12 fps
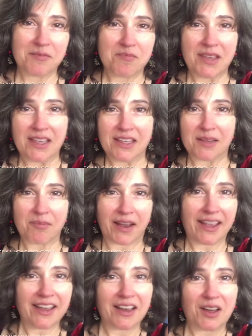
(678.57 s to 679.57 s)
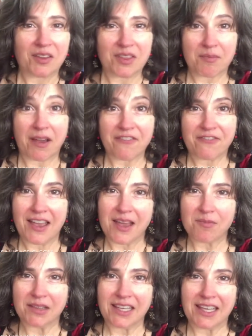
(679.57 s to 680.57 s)
me and my health and my
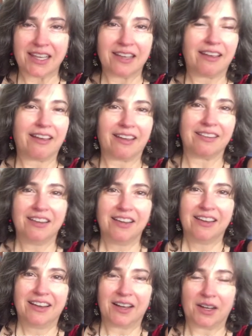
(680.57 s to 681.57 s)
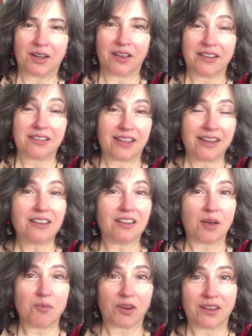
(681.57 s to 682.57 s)
family, and getting a
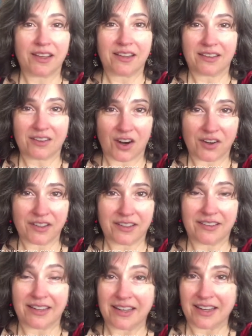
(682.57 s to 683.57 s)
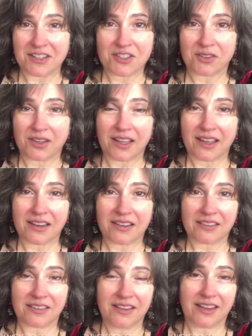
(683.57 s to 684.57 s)
lot more in the garden and nature
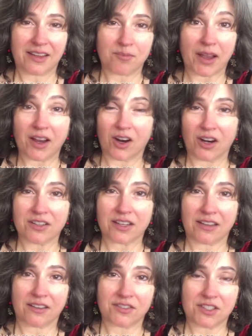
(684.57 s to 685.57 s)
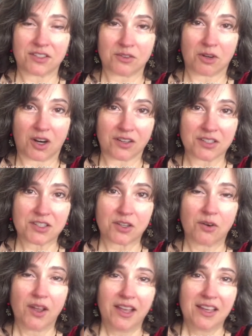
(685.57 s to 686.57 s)
again, and my art. I love to do art,
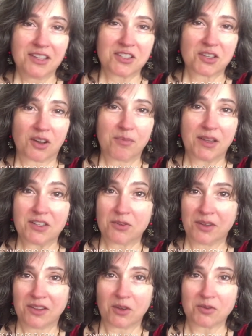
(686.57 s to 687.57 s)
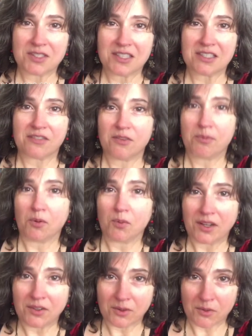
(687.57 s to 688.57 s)
so I've been doing those things, if you've been
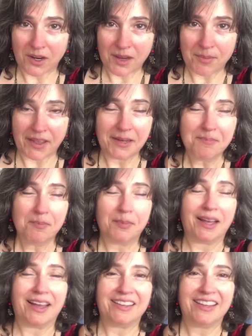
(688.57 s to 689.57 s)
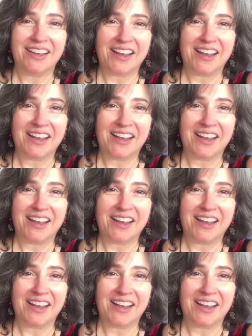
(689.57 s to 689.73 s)
wondering where I've been. But